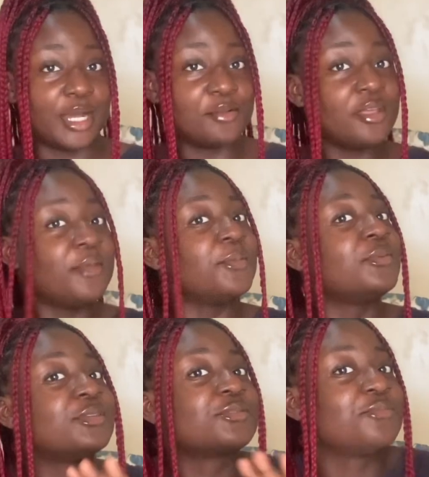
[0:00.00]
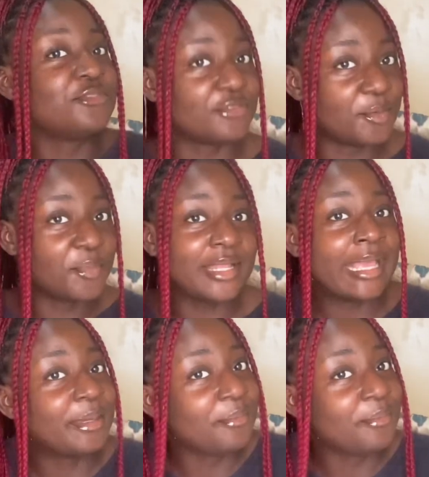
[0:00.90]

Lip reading: I don't know how people used to move on, but like